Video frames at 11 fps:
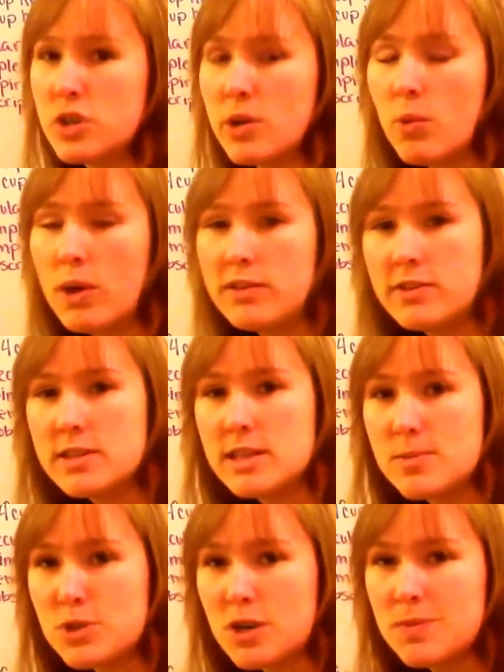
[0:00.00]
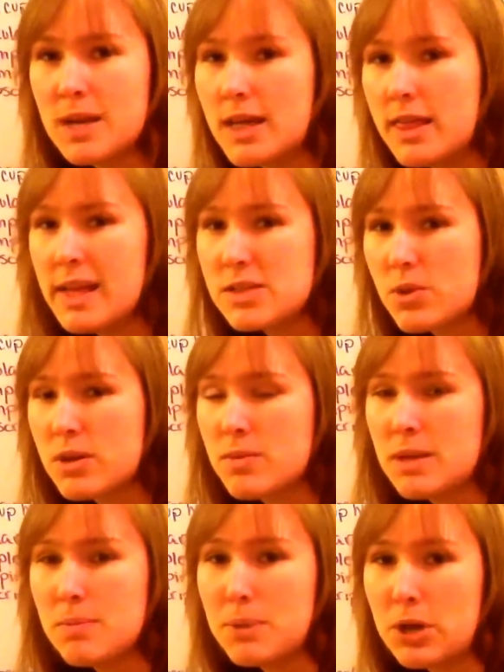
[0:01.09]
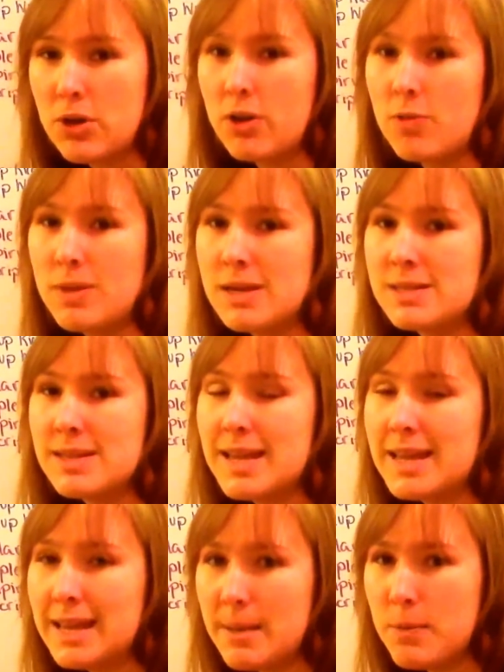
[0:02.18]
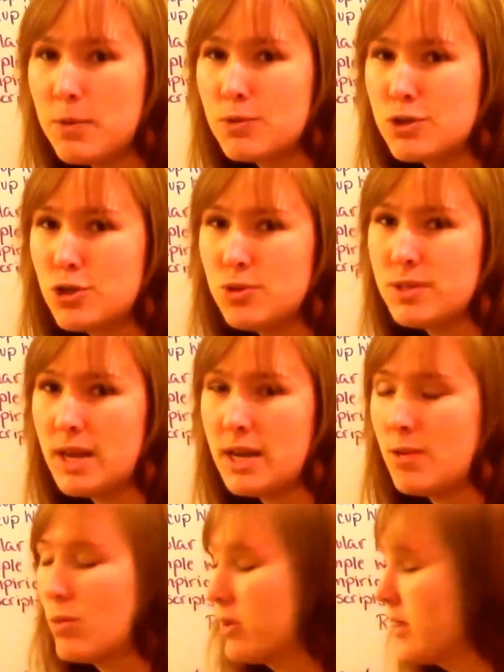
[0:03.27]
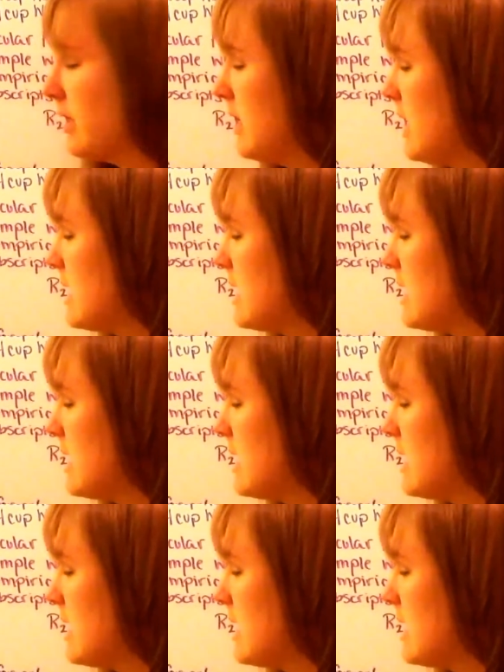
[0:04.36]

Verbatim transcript: 1 for a subscript, that's going to be empirical because it cannot be reduced any more than it